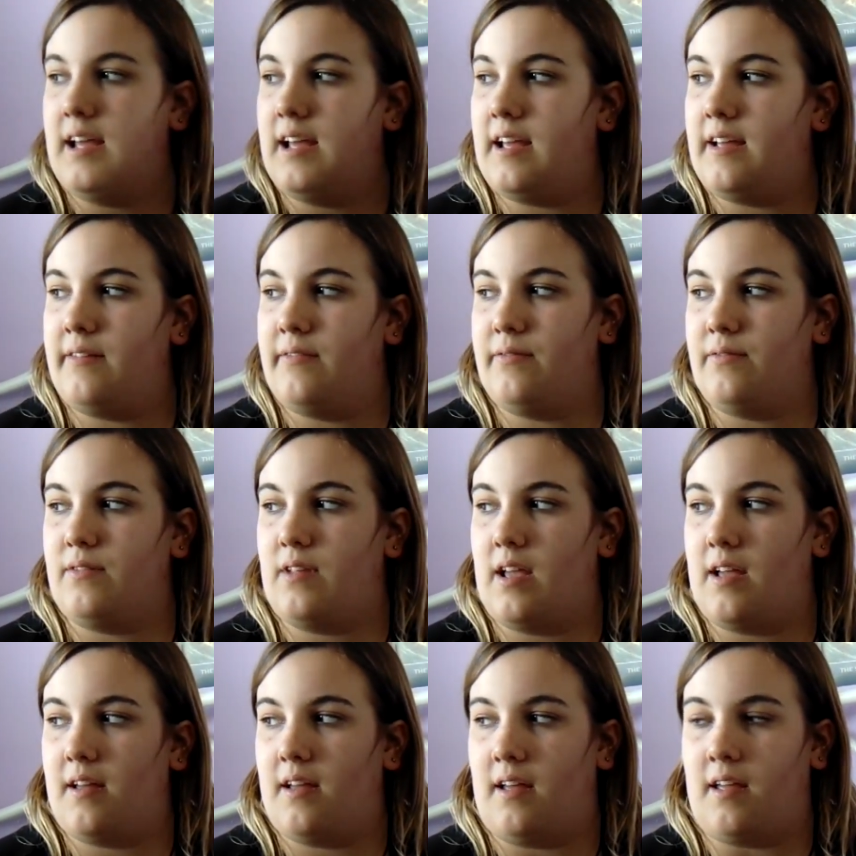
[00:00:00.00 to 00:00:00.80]
It,
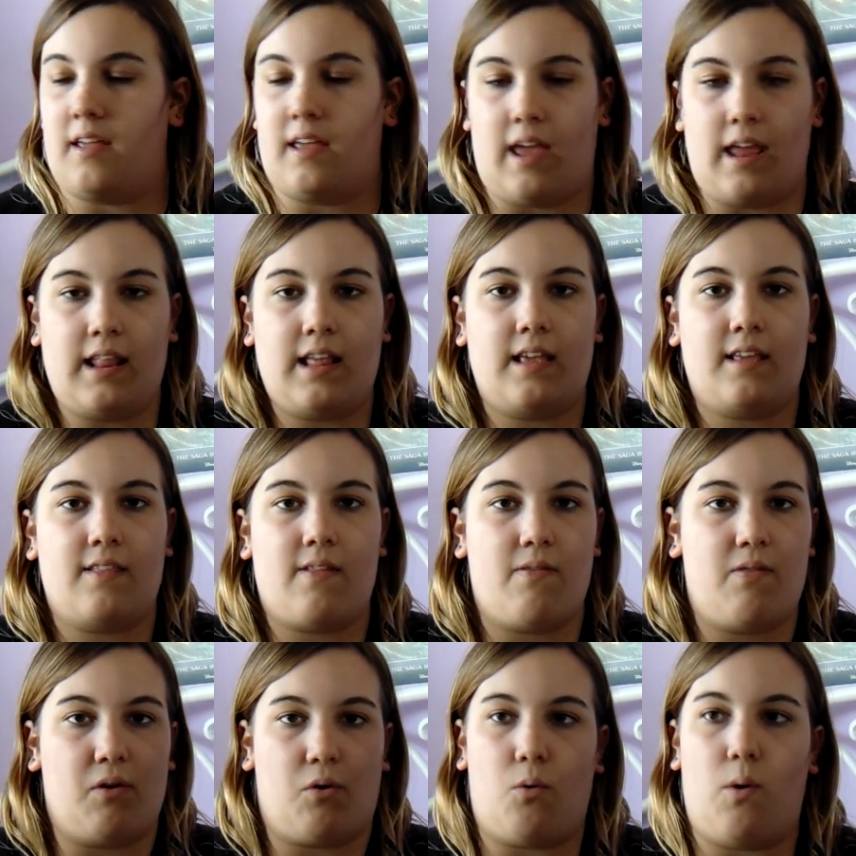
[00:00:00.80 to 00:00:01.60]
and
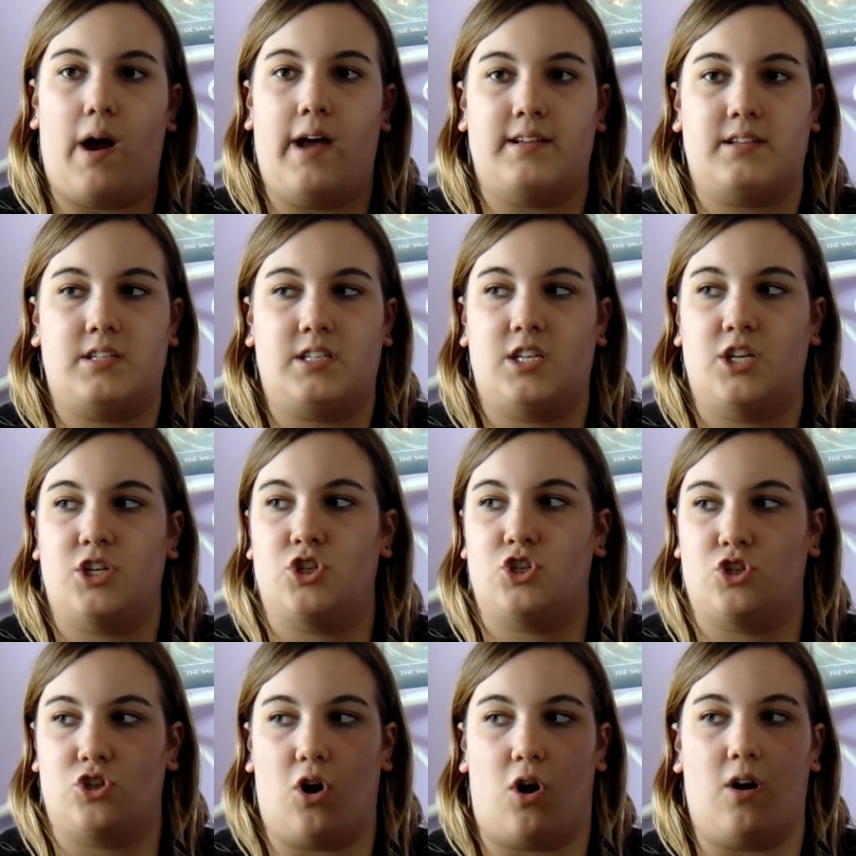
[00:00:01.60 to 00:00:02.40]
getting the quest
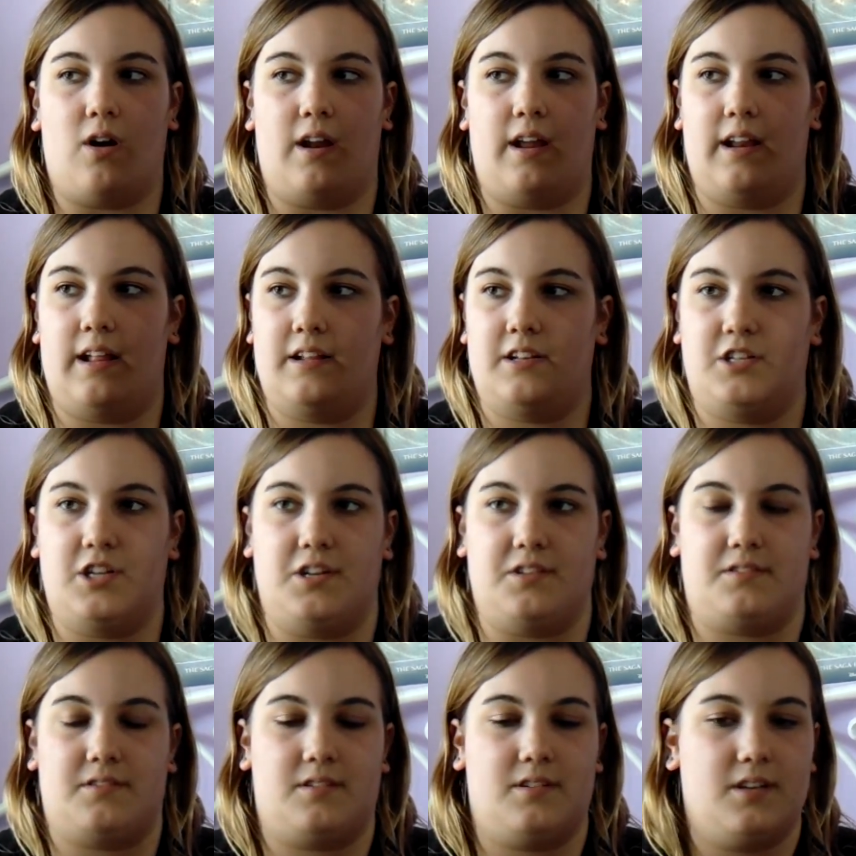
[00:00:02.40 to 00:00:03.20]
started. It
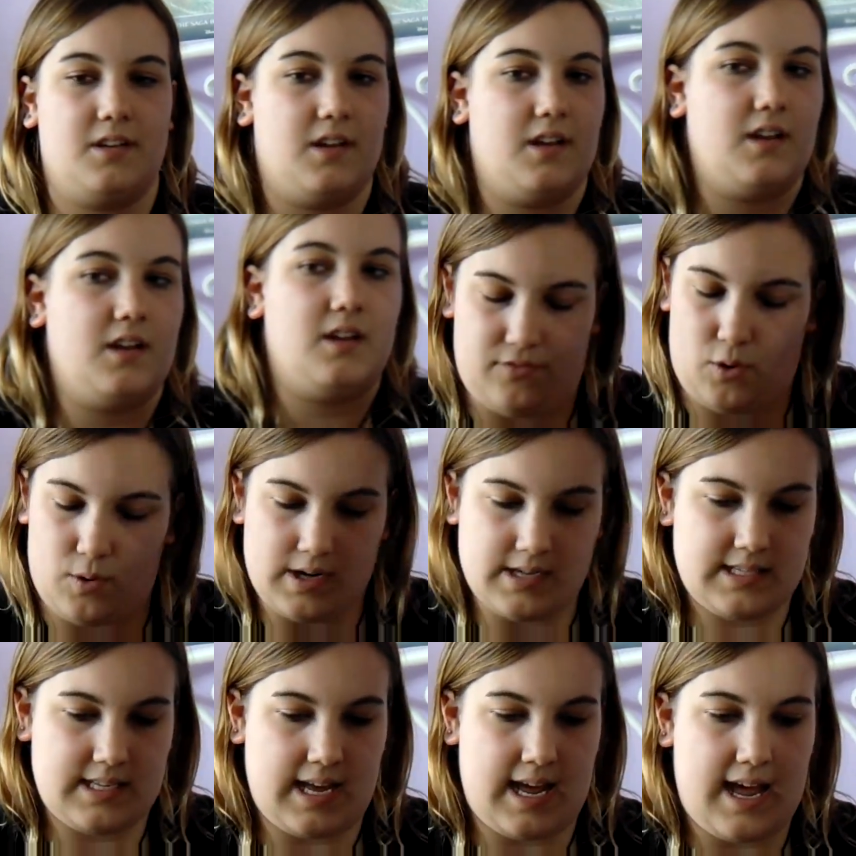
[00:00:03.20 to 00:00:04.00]
just
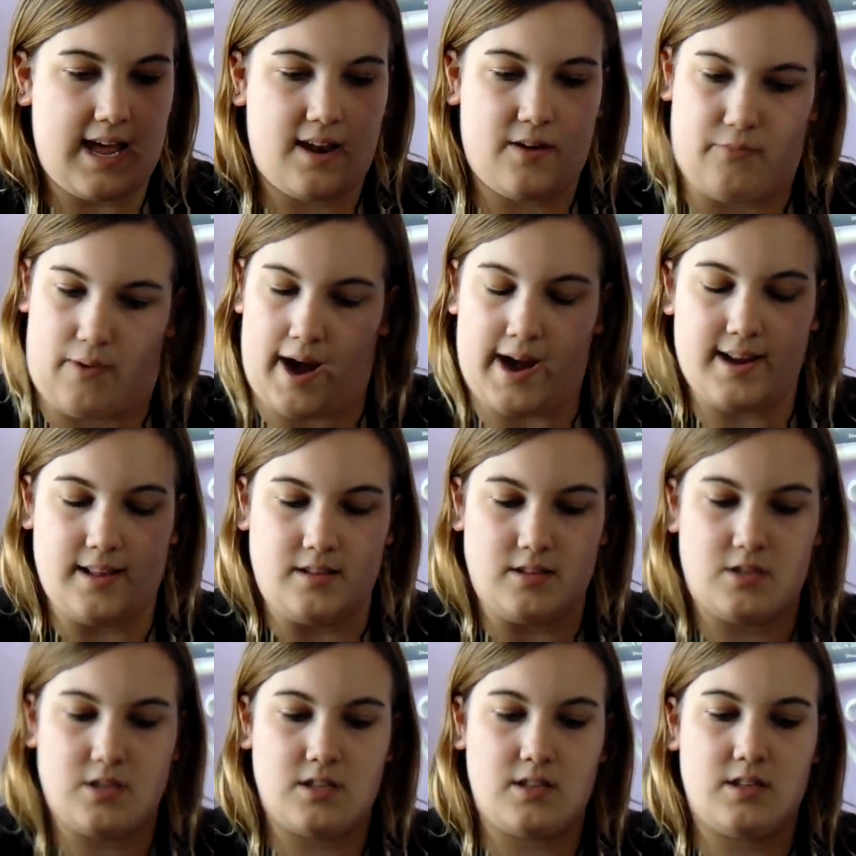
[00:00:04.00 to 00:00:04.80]
forts ahead right
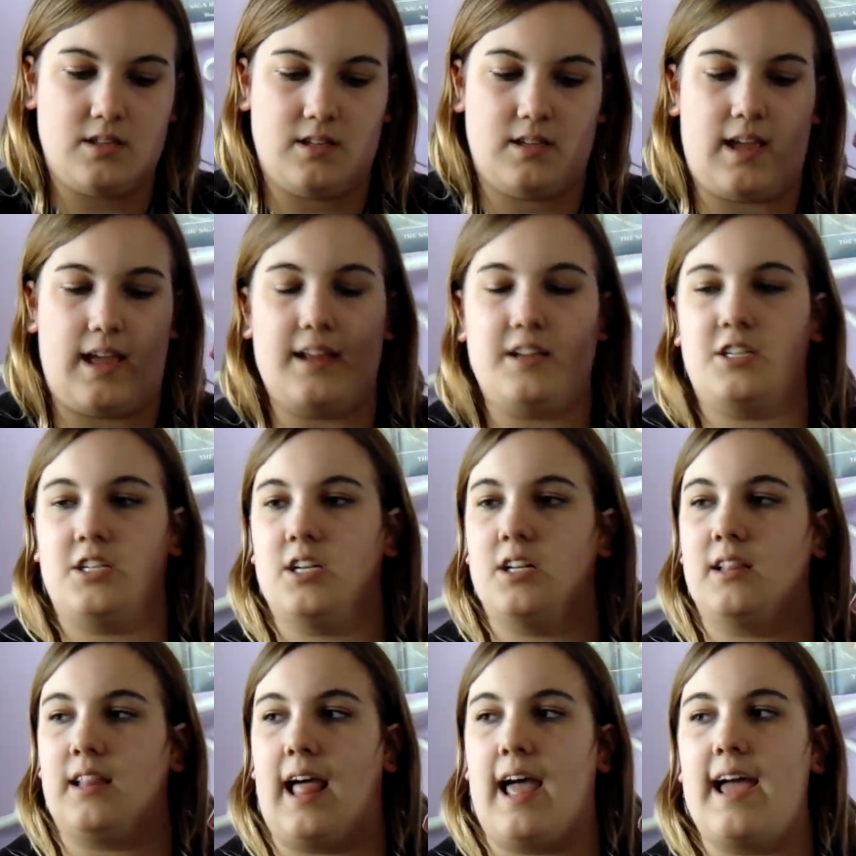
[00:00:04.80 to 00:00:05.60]
into the
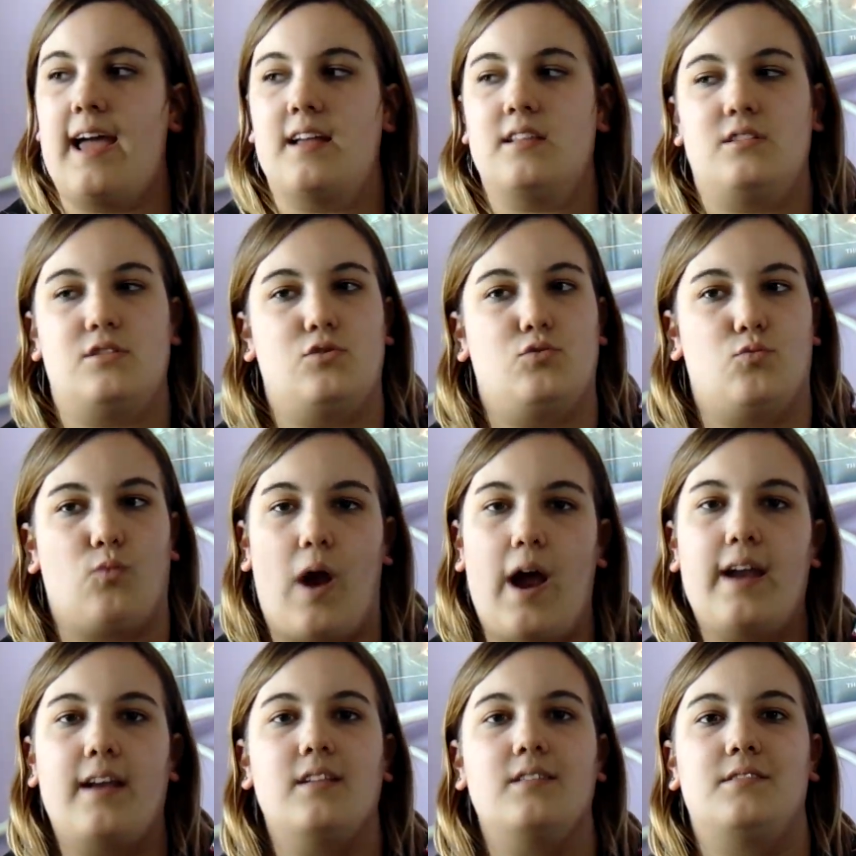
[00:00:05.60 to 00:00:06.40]
ancient lands and
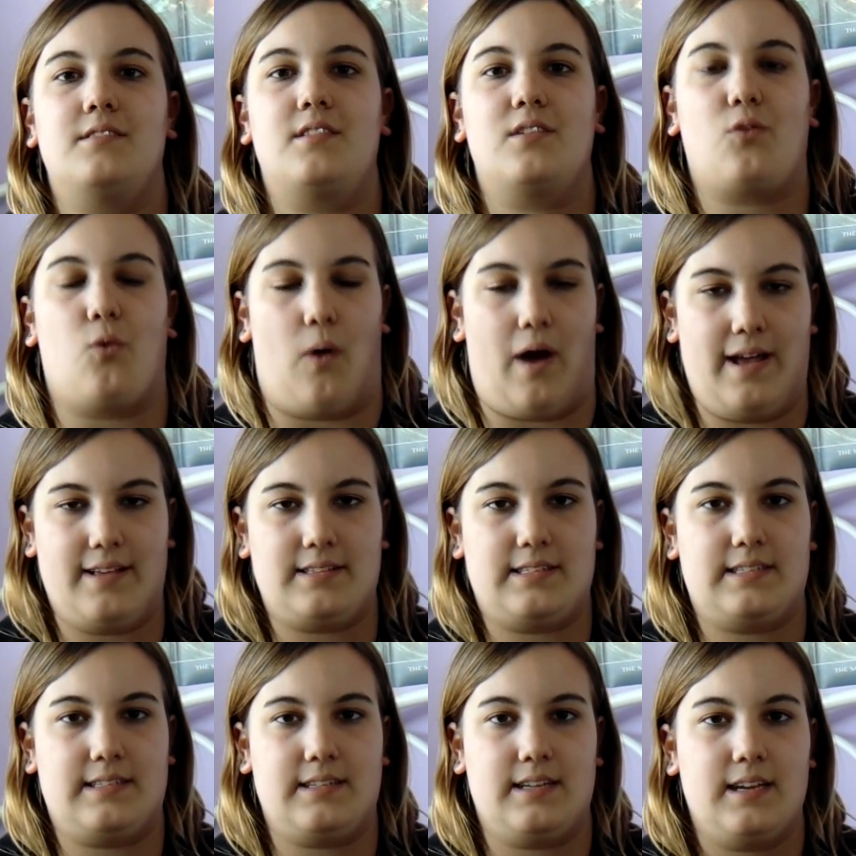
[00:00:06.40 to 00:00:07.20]
right into the
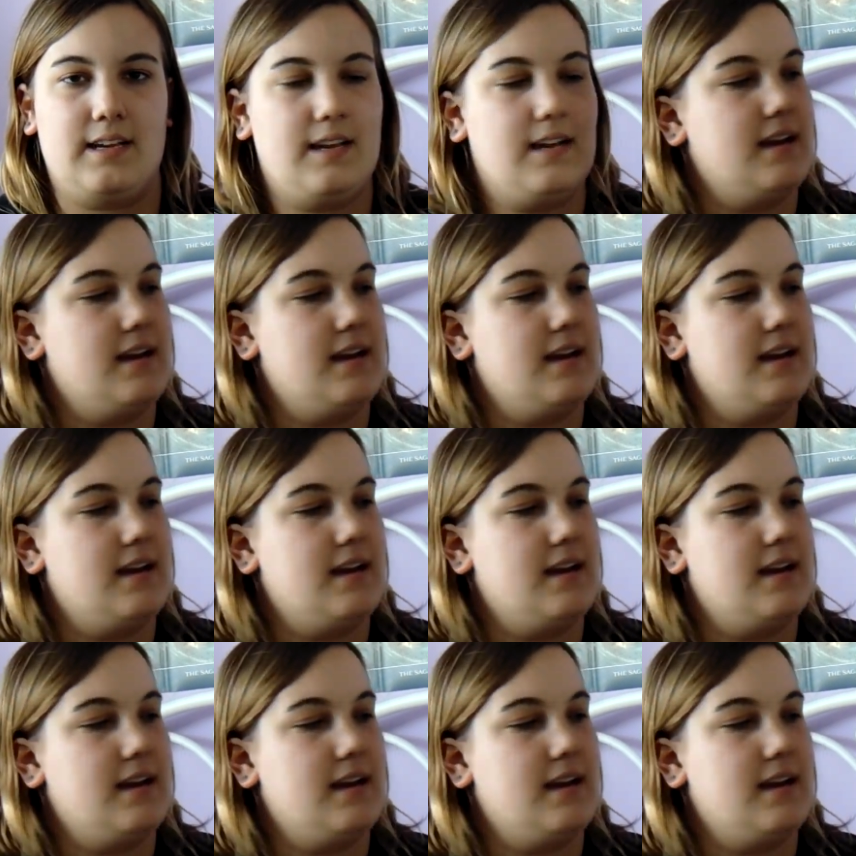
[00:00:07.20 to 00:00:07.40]
quest.